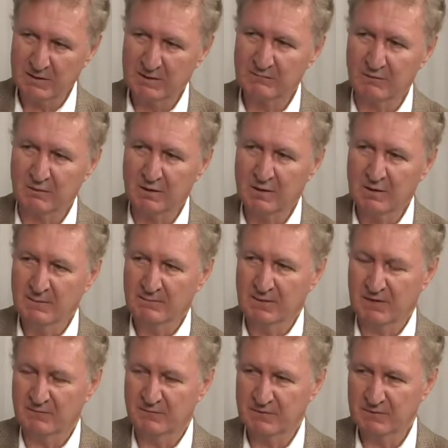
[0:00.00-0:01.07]
level
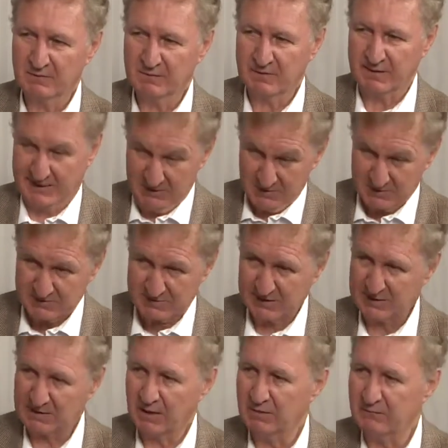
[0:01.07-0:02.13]
that feel they could
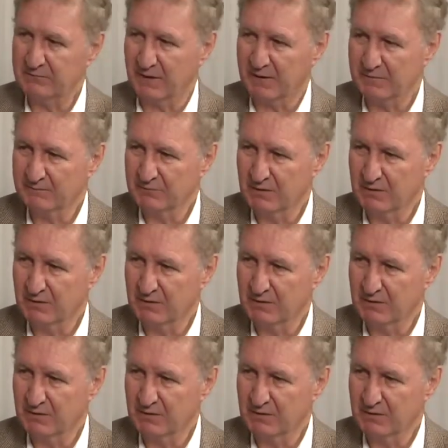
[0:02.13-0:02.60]
take over,